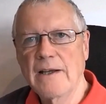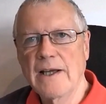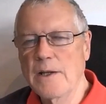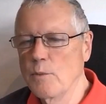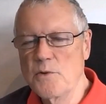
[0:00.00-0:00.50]

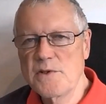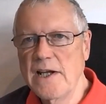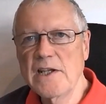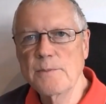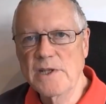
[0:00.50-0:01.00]
and it won't
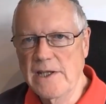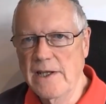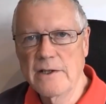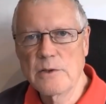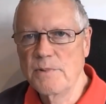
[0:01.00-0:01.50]
take them a year.
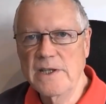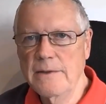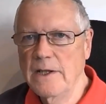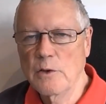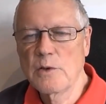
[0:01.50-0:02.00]
It could
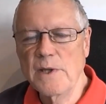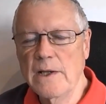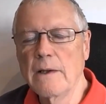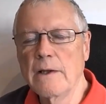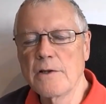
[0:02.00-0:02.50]
be, could be
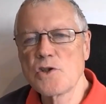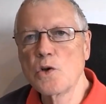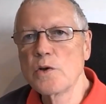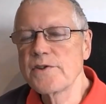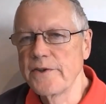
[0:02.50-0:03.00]
a lot
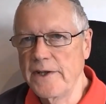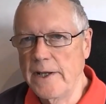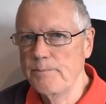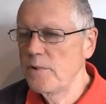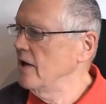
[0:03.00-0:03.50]
shorter than
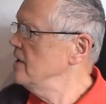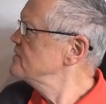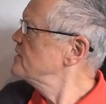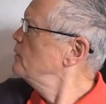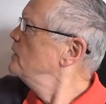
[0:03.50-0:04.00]
that.
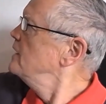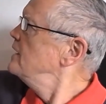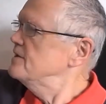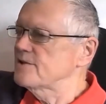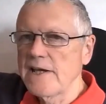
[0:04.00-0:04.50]
So
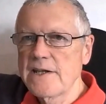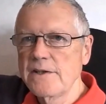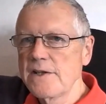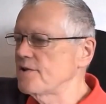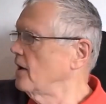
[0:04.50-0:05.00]
it's taking
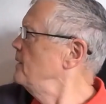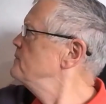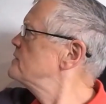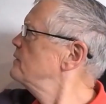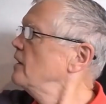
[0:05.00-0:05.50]
the time
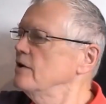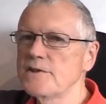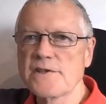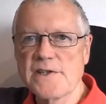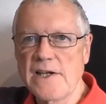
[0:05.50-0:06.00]
to
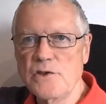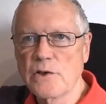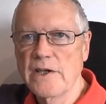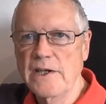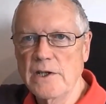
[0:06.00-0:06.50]
understand your
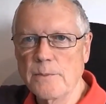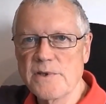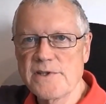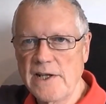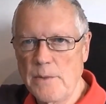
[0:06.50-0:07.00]
key
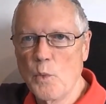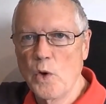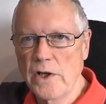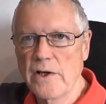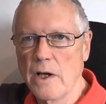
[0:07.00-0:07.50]
numbers and then
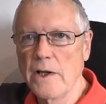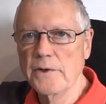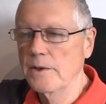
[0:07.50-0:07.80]
work on